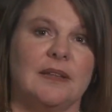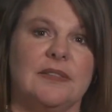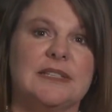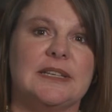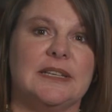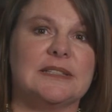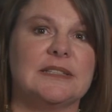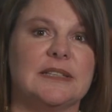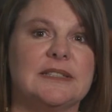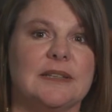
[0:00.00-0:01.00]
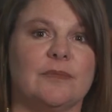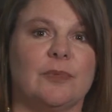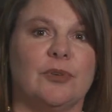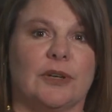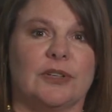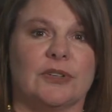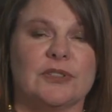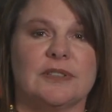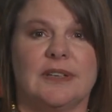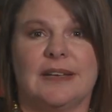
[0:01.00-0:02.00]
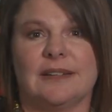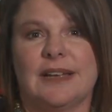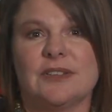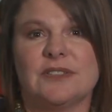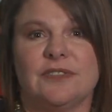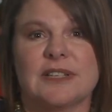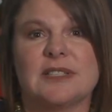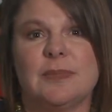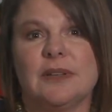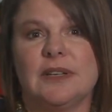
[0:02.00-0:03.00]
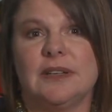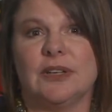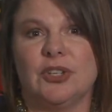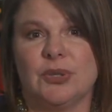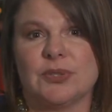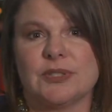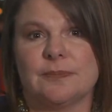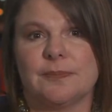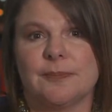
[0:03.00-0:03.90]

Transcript: This insulates them from creditors and allows flexibility in their use.